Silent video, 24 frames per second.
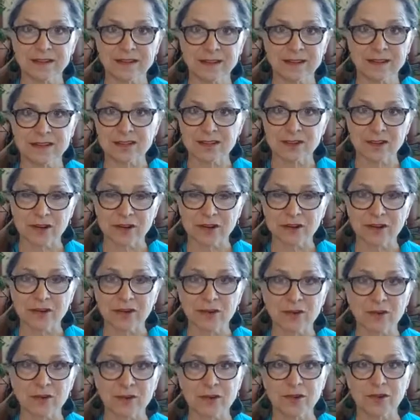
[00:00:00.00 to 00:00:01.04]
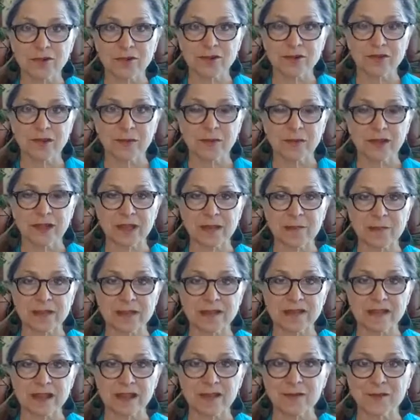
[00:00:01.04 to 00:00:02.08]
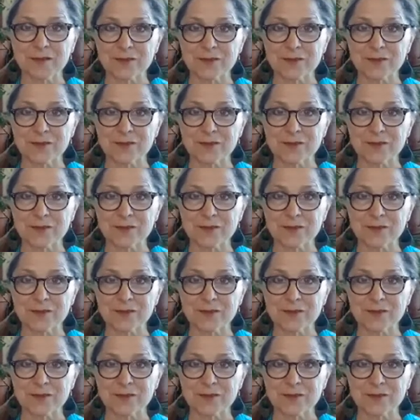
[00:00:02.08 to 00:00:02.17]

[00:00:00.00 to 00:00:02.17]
instructor or you're someone like myself